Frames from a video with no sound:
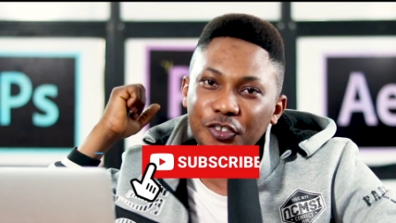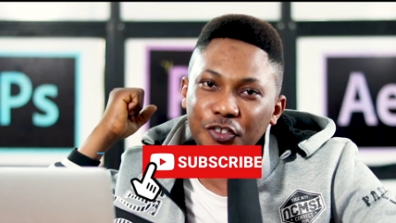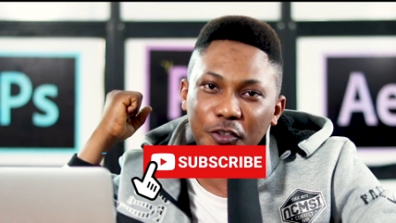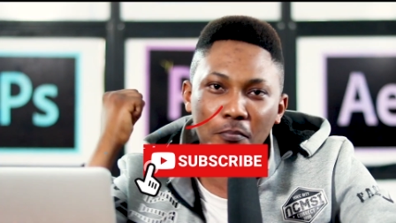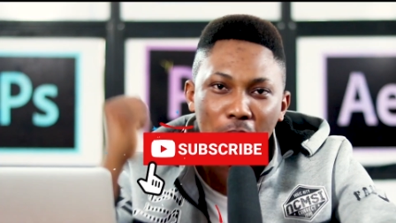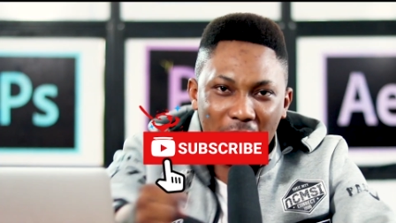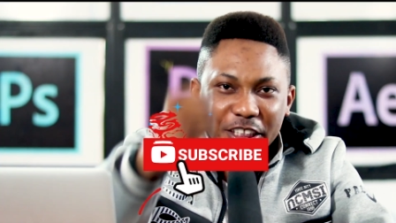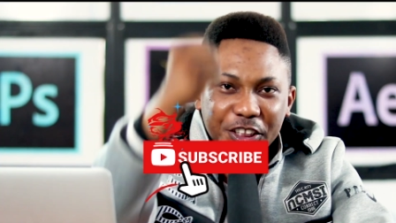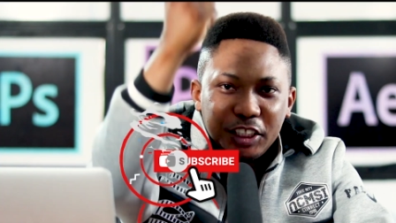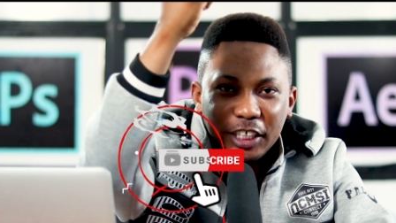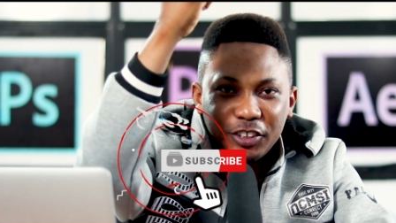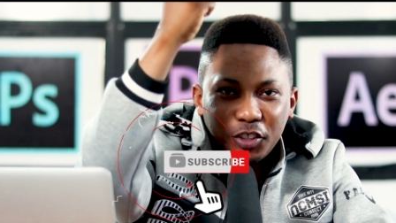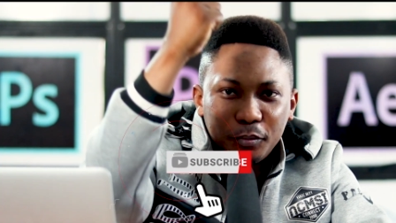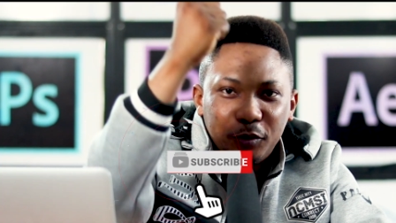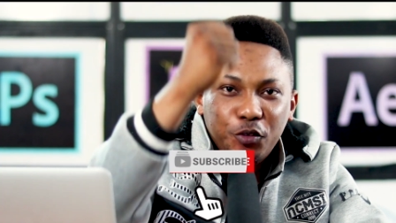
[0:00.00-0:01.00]
Smash
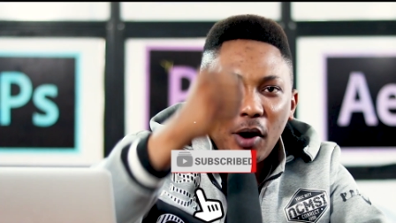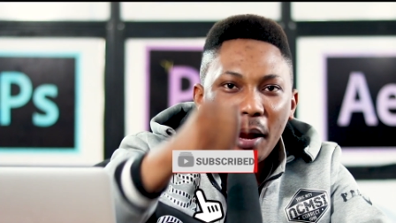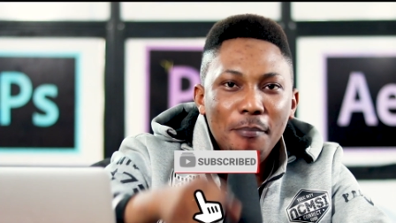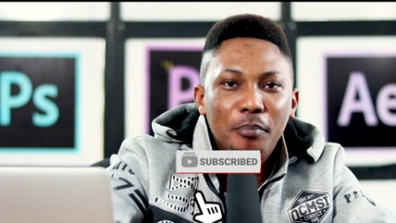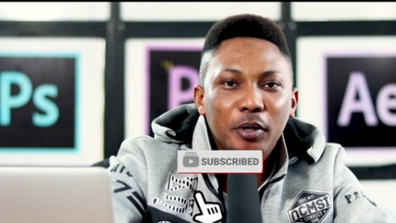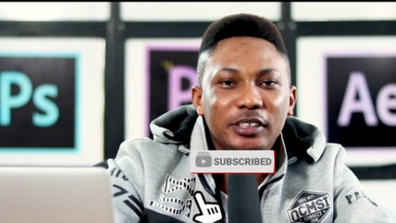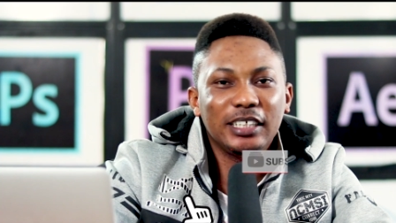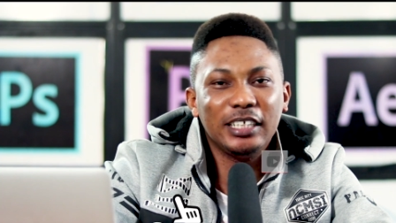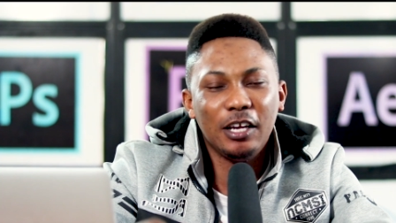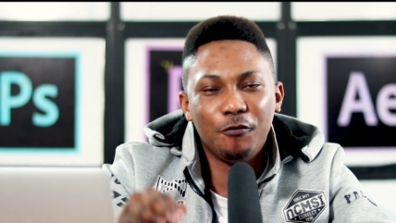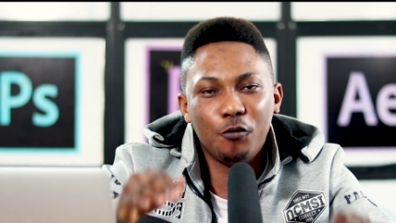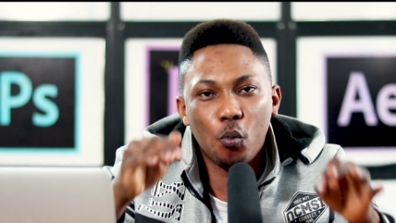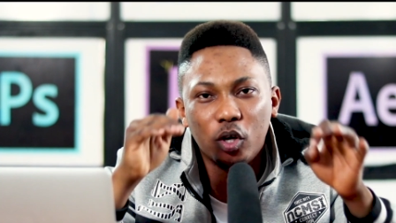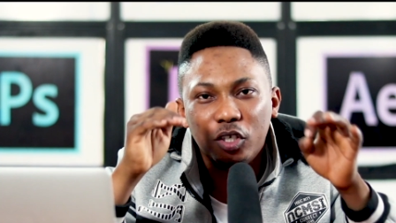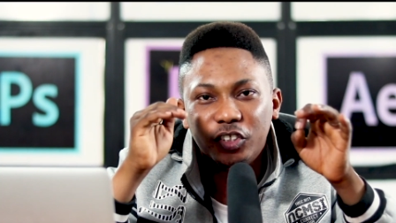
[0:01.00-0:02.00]
that subscribe button
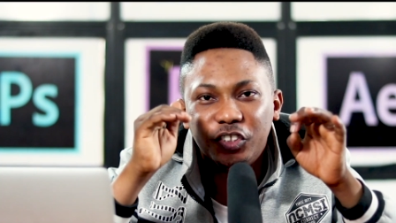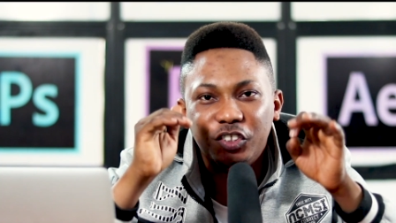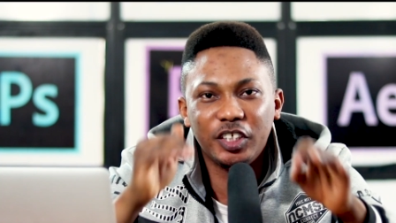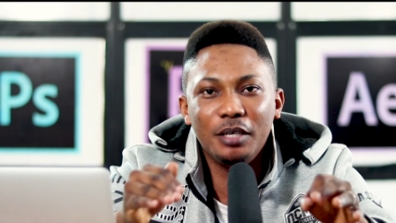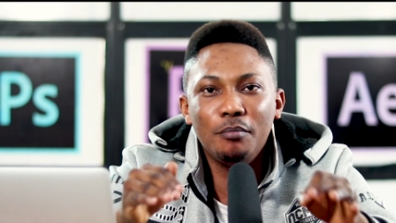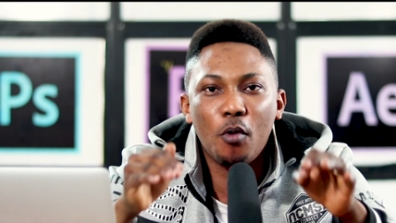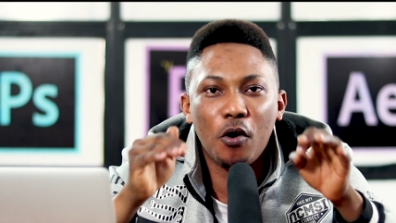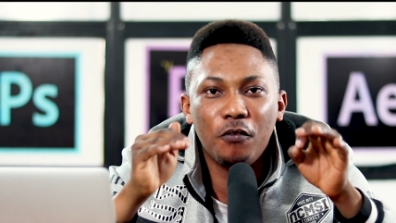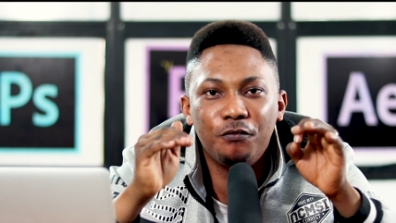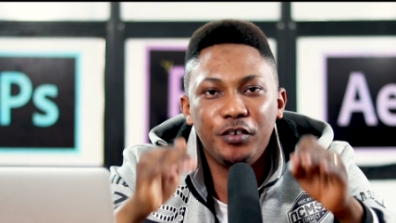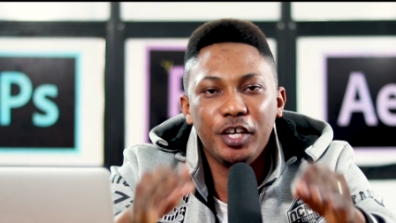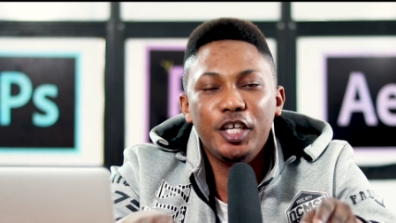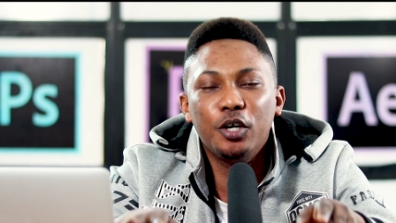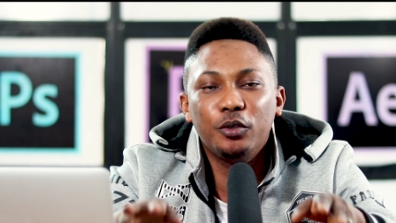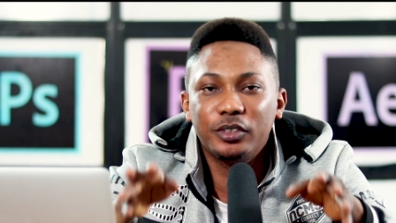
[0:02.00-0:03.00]
if you want to see more
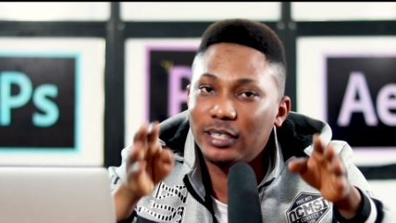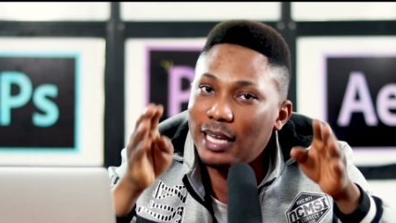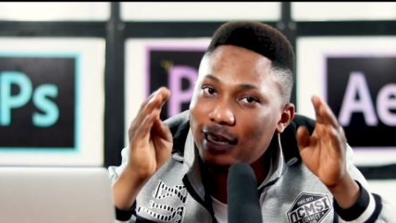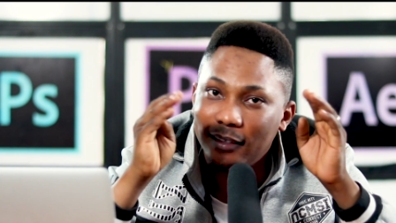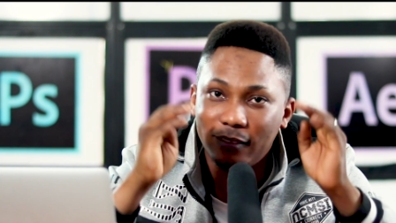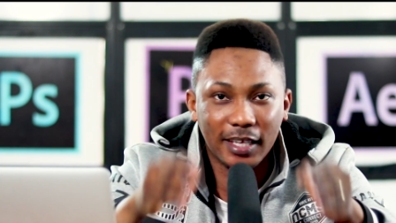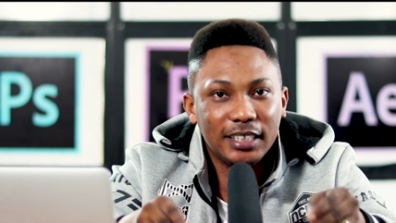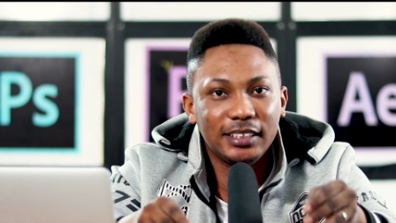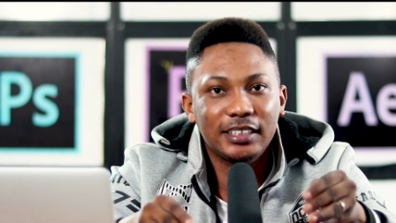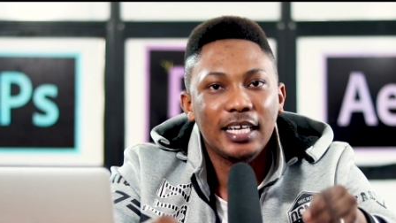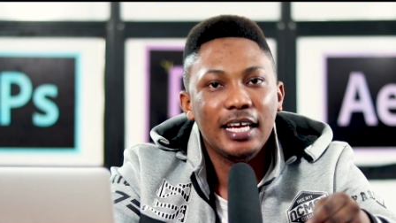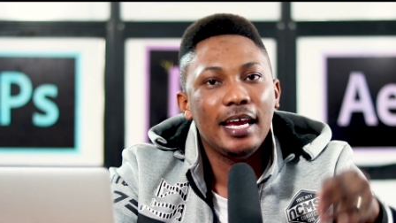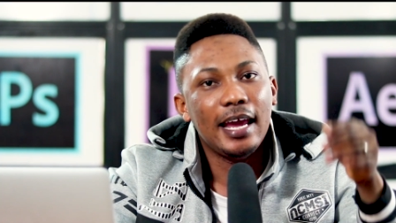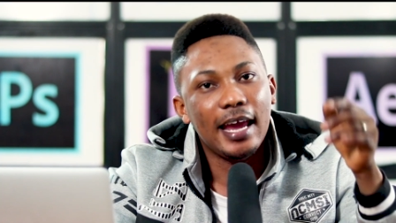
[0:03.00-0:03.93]
videos like this,